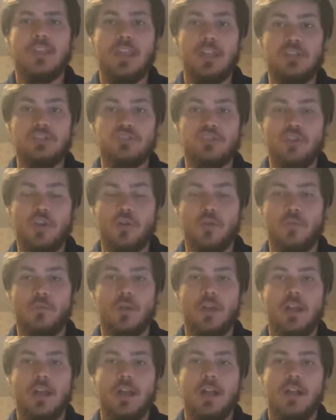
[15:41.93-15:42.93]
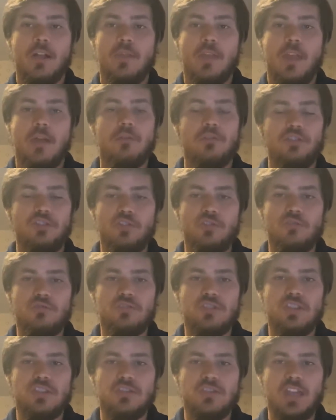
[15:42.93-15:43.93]
And so they would
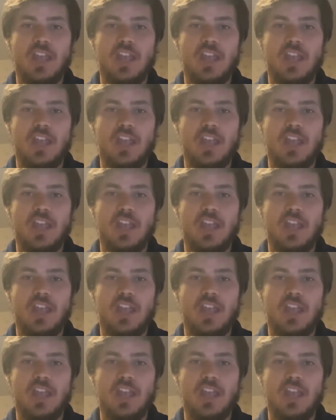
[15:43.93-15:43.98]
use his